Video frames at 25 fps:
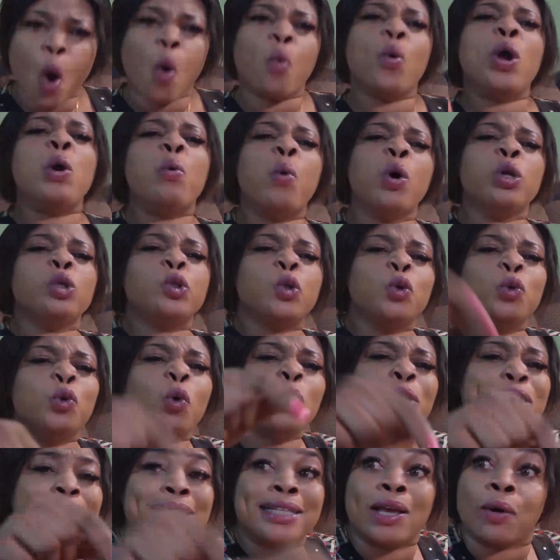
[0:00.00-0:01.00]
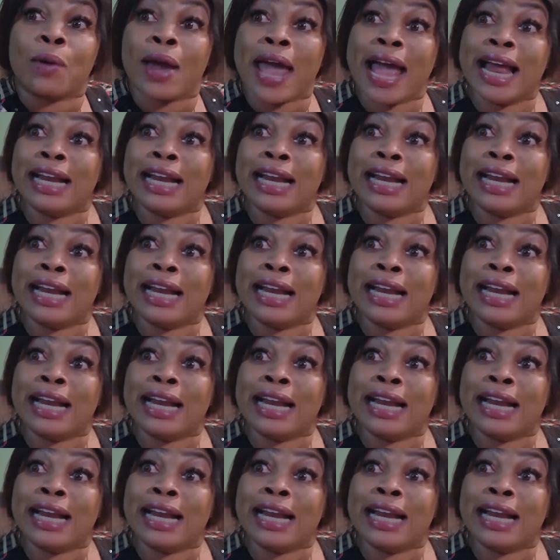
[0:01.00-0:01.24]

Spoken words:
We want to know this girl.